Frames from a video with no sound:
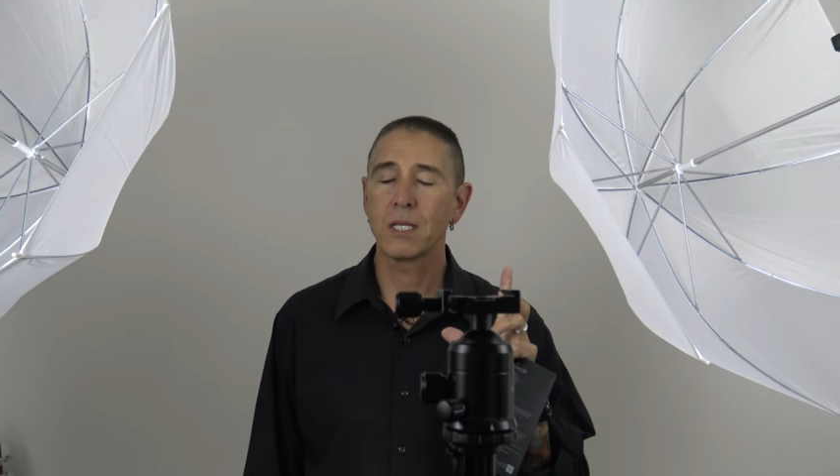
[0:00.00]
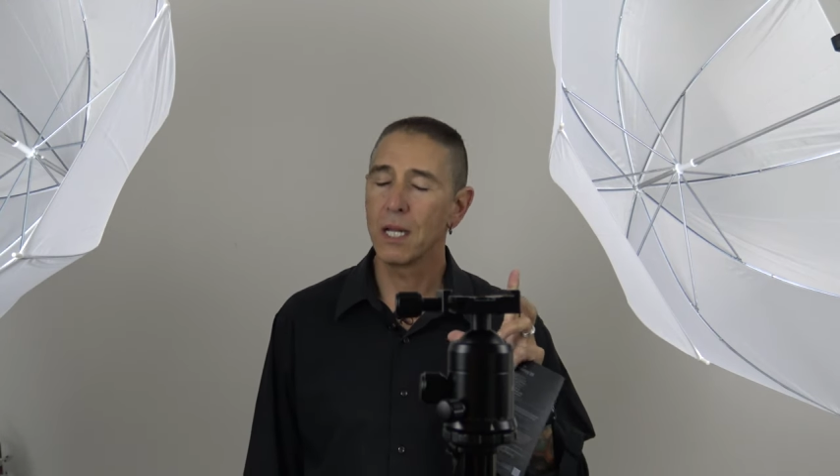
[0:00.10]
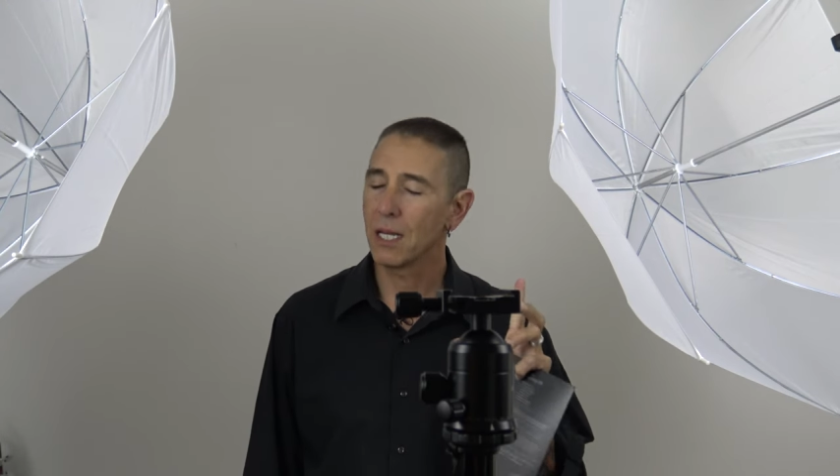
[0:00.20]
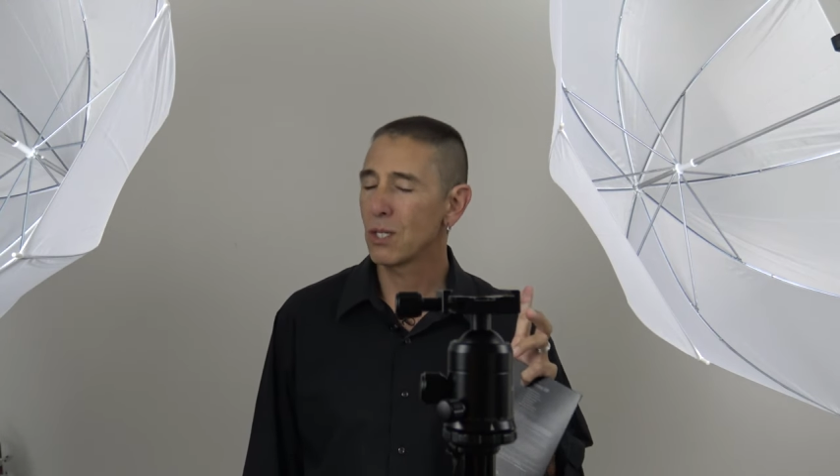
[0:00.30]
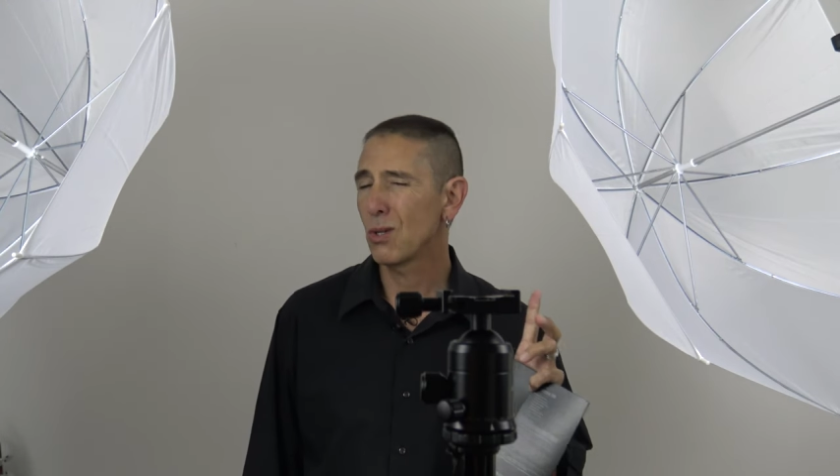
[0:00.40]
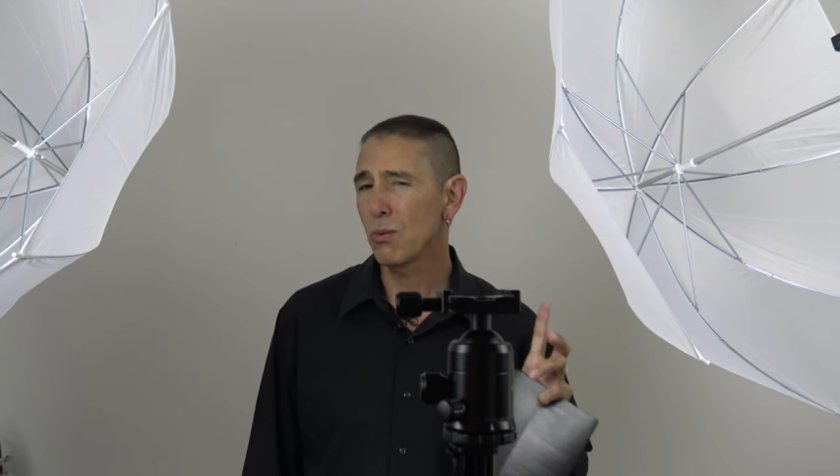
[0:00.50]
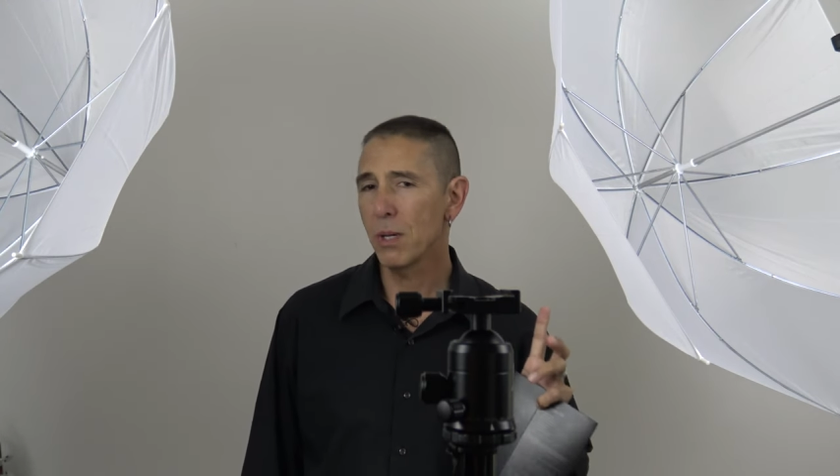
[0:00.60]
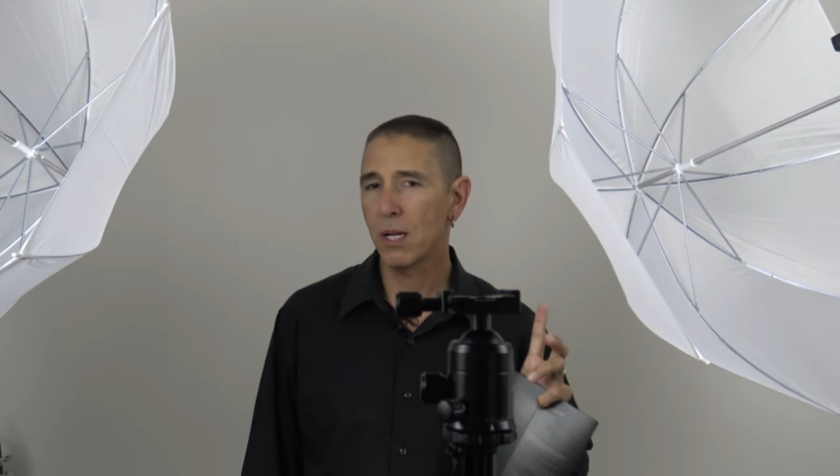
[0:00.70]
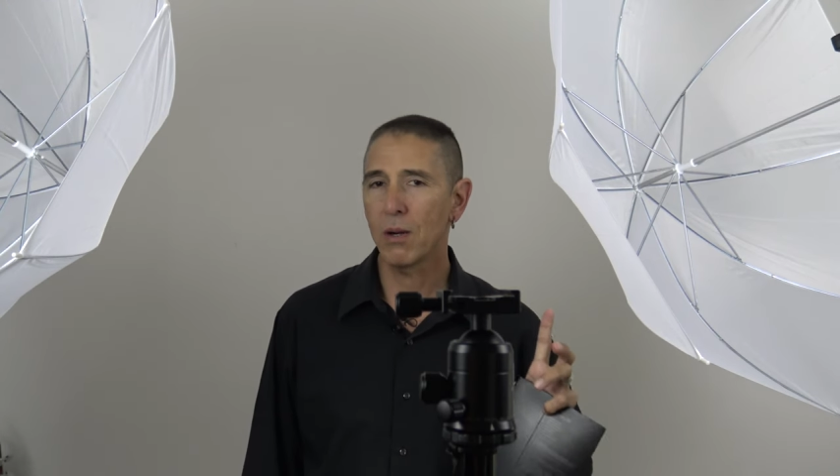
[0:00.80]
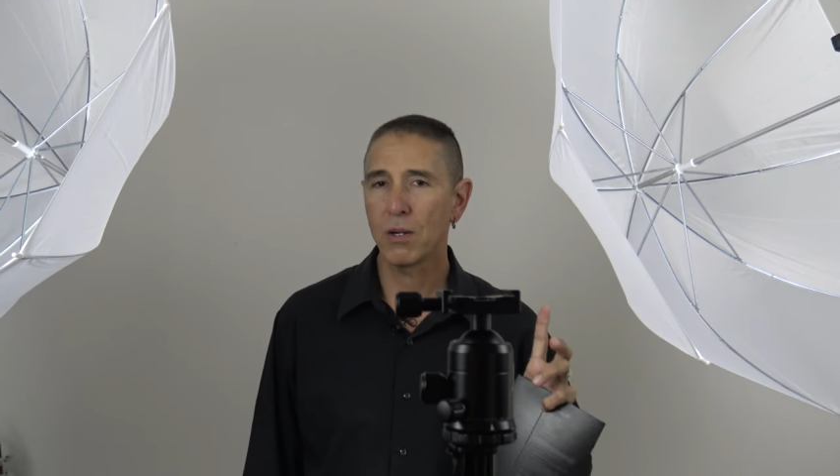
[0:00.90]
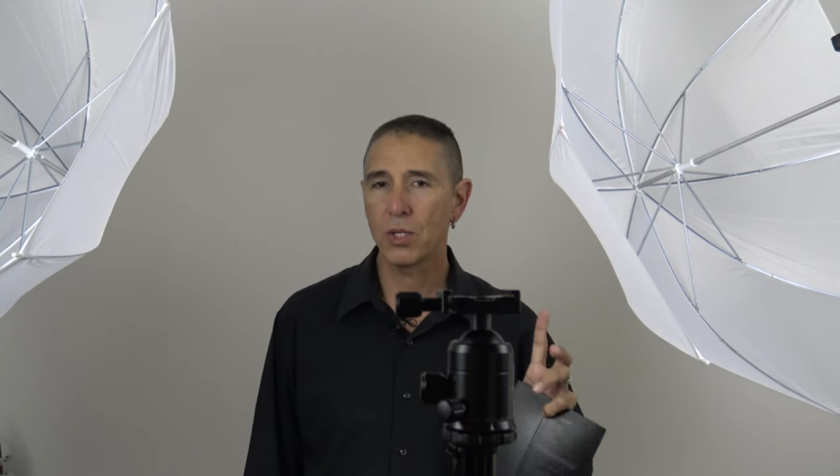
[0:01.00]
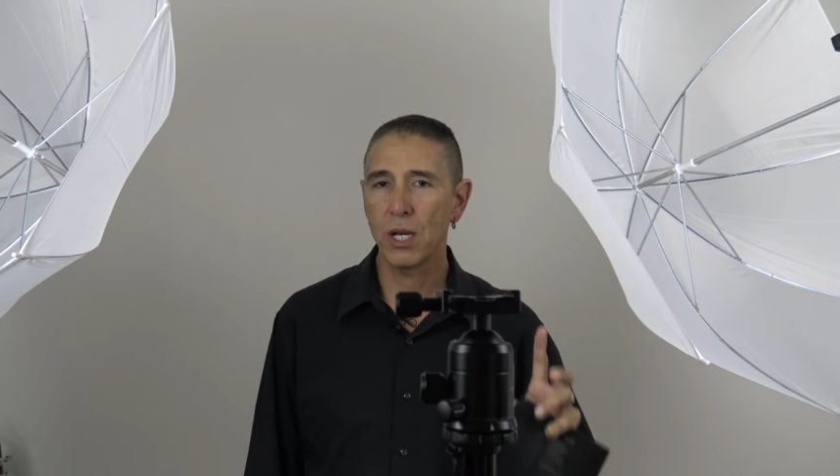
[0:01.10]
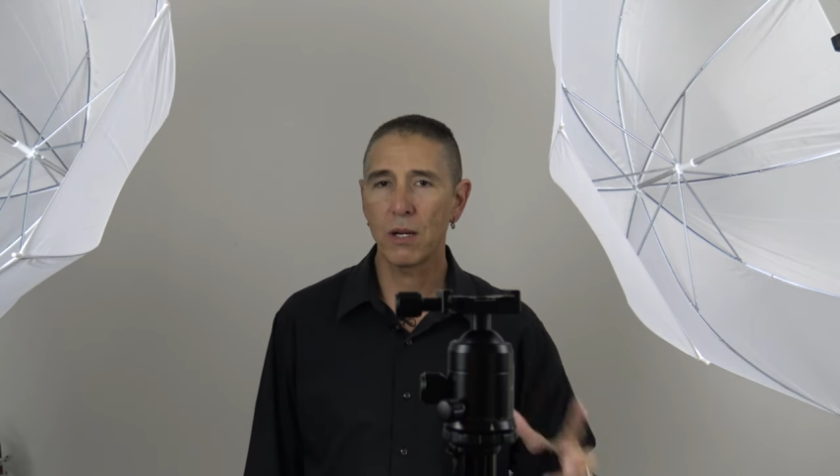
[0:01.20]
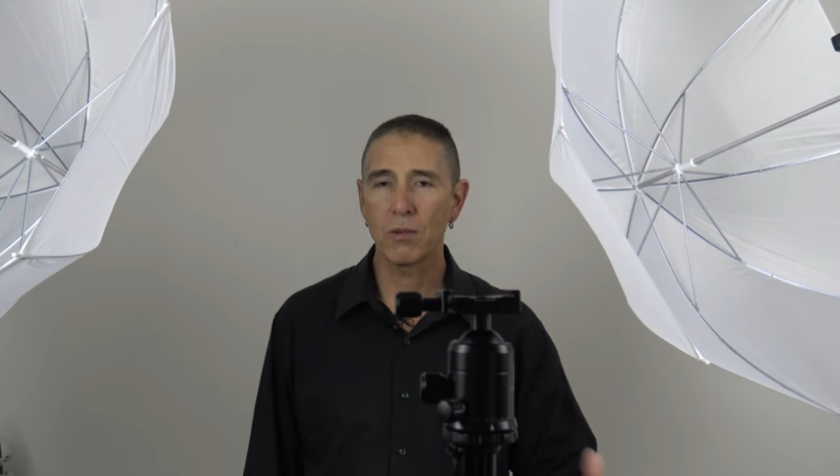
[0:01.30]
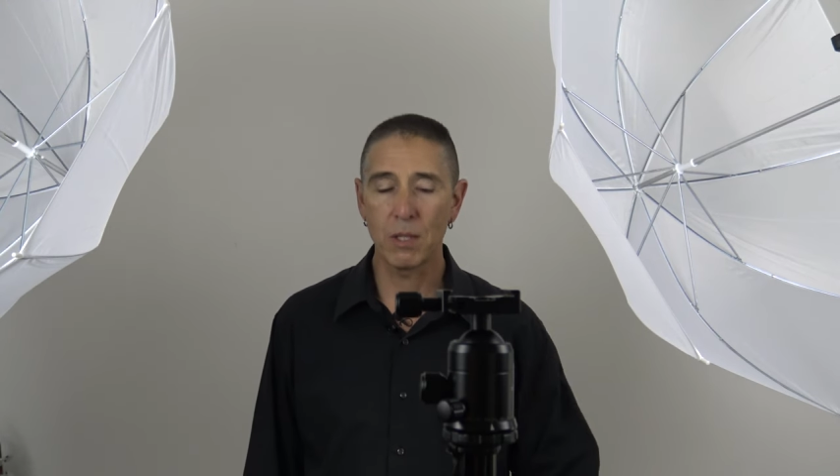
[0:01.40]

not too many hard shadows.